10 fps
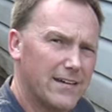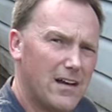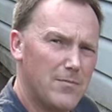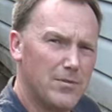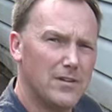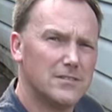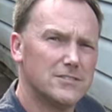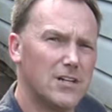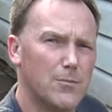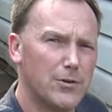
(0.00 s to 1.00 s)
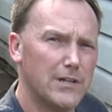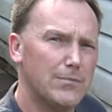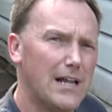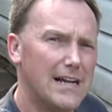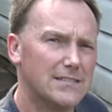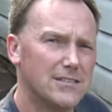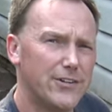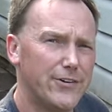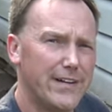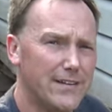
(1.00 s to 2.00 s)
it up, start putting blocks
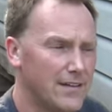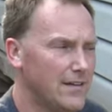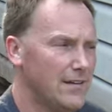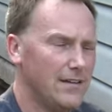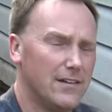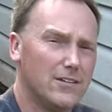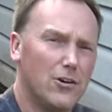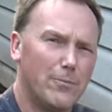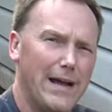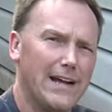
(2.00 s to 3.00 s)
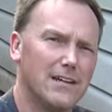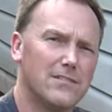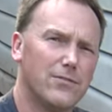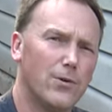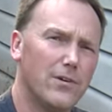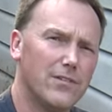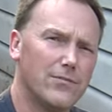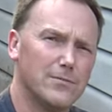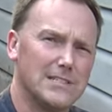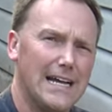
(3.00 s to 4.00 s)
under it, and go back and forth
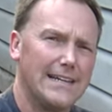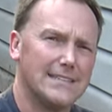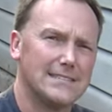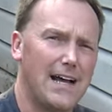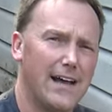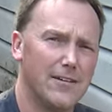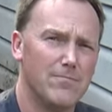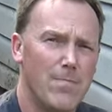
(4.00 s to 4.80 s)
from side to side.